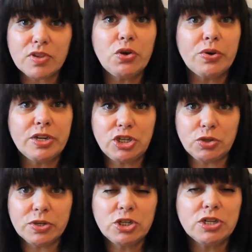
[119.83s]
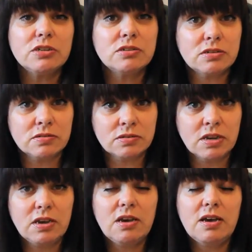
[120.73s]
your intuition
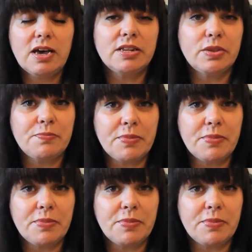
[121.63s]
and the